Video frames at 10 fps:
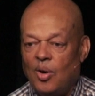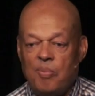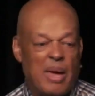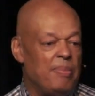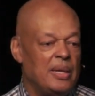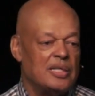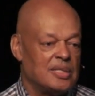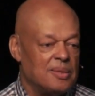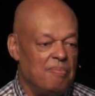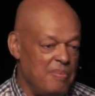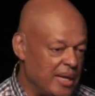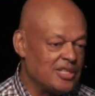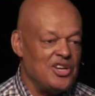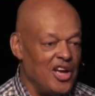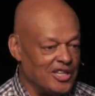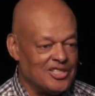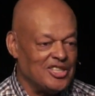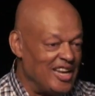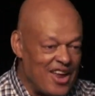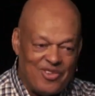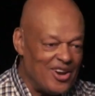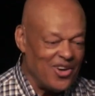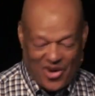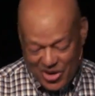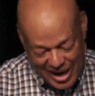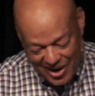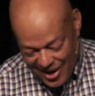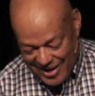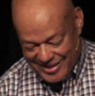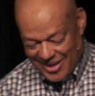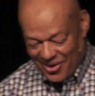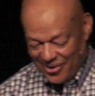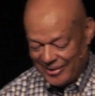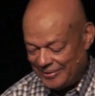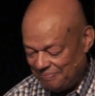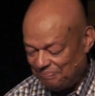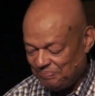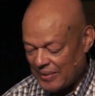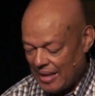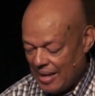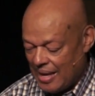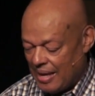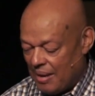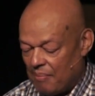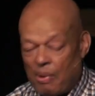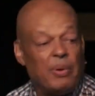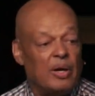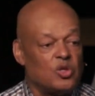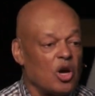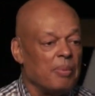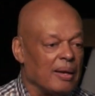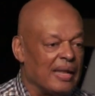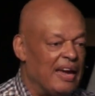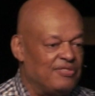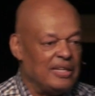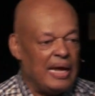Or maybe just mixed nuts. You never know, okay? So. But we're going to talk about life